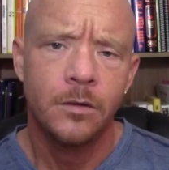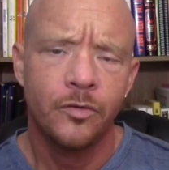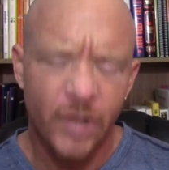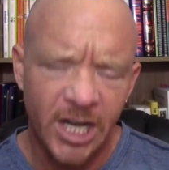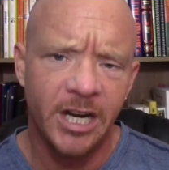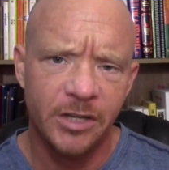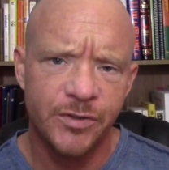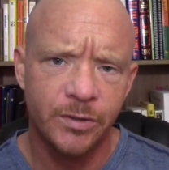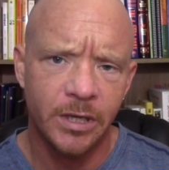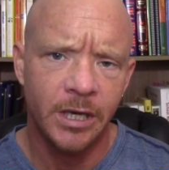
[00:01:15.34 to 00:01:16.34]

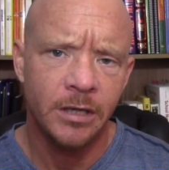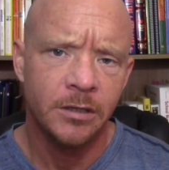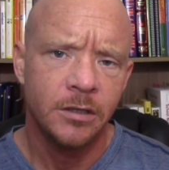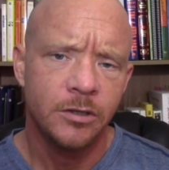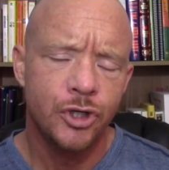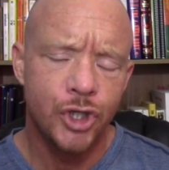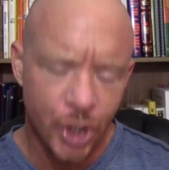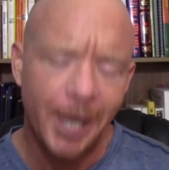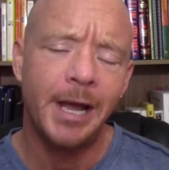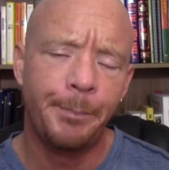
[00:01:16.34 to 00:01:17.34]
Seriously,
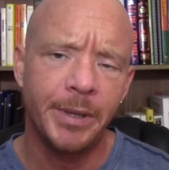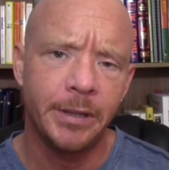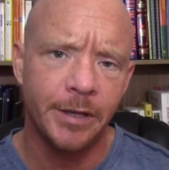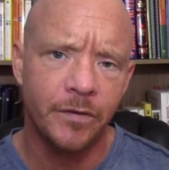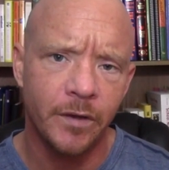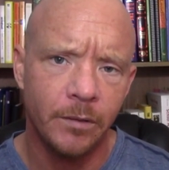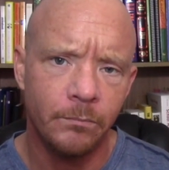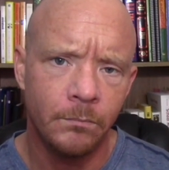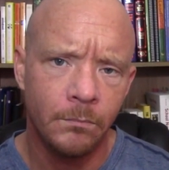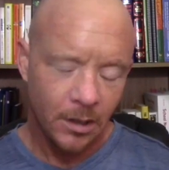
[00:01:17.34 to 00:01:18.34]
shut up and listen.
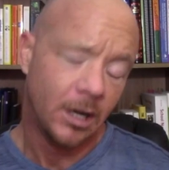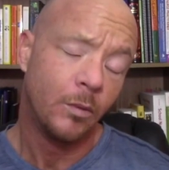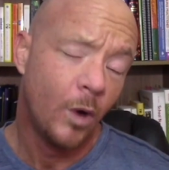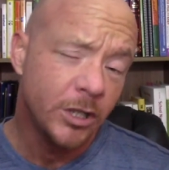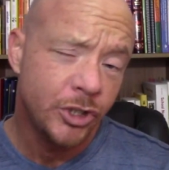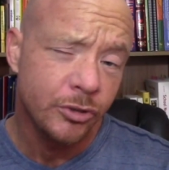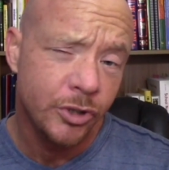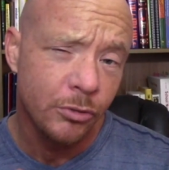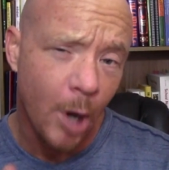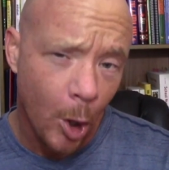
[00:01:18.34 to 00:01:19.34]
I want you
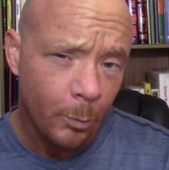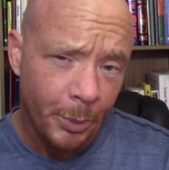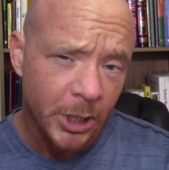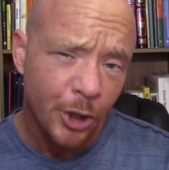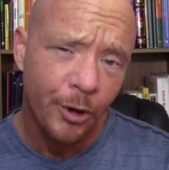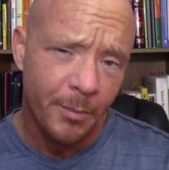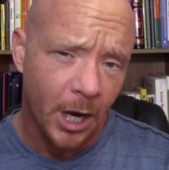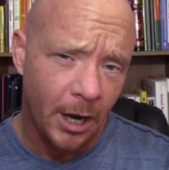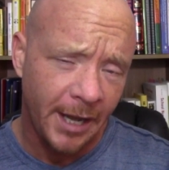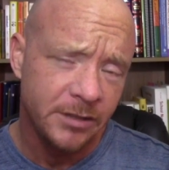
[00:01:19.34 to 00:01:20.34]
to open your
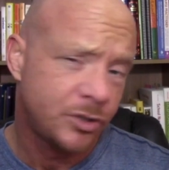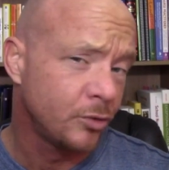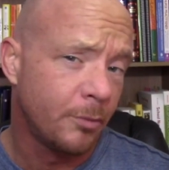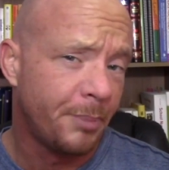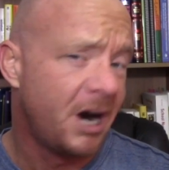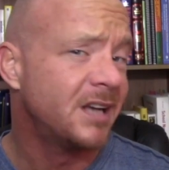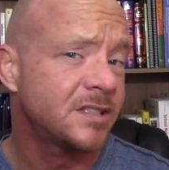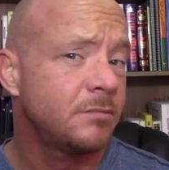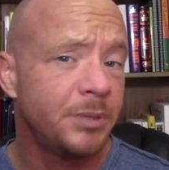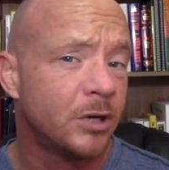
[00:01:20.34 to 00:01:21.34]
mind to the
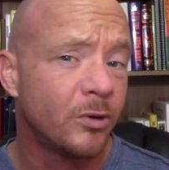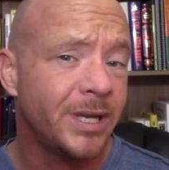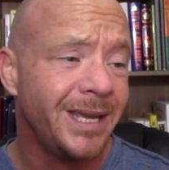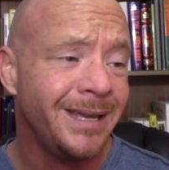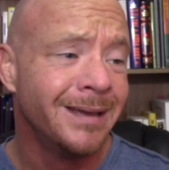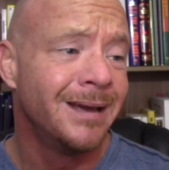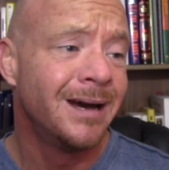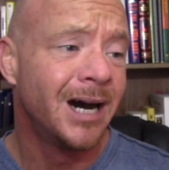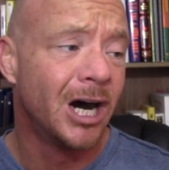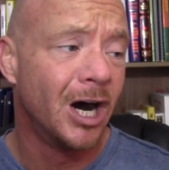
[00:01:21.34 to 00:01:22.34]
possibility
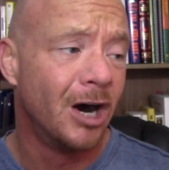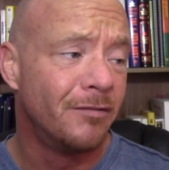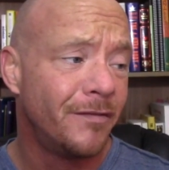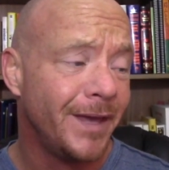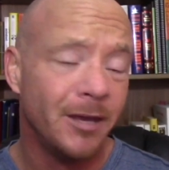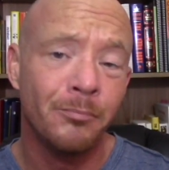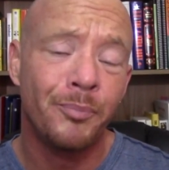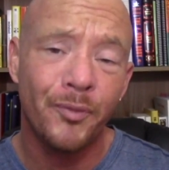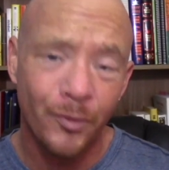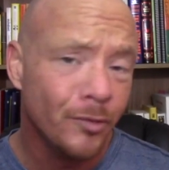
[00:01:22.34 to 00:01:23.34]
of
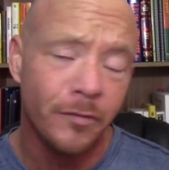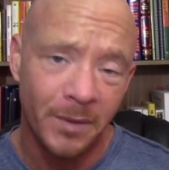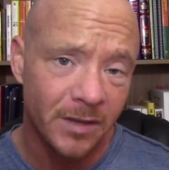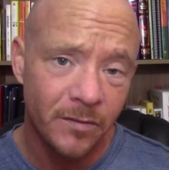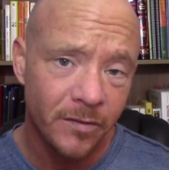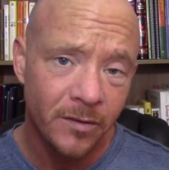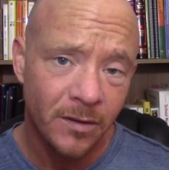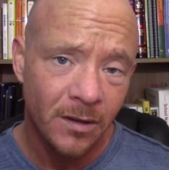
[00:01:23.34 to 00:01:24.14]
improvement.